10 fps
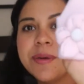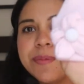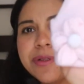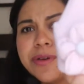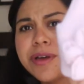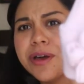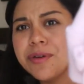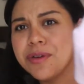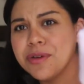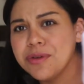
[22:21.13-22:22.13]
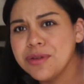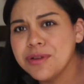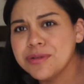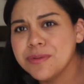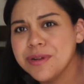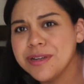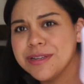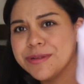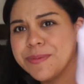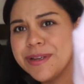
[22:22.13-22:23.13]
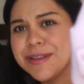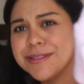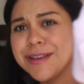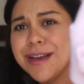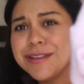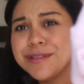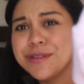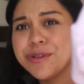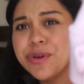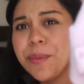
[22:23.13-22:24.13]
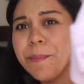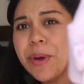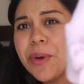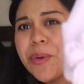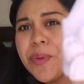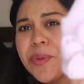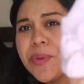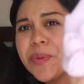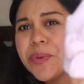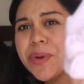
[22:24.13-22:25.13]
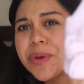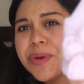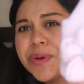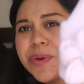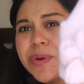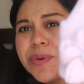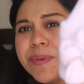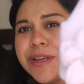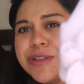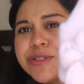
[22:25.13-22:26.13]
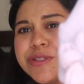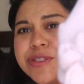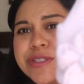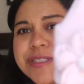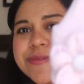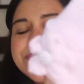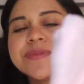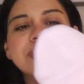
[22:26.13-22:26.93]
But look how cute this one is because it has a little bow. Oh my goodness.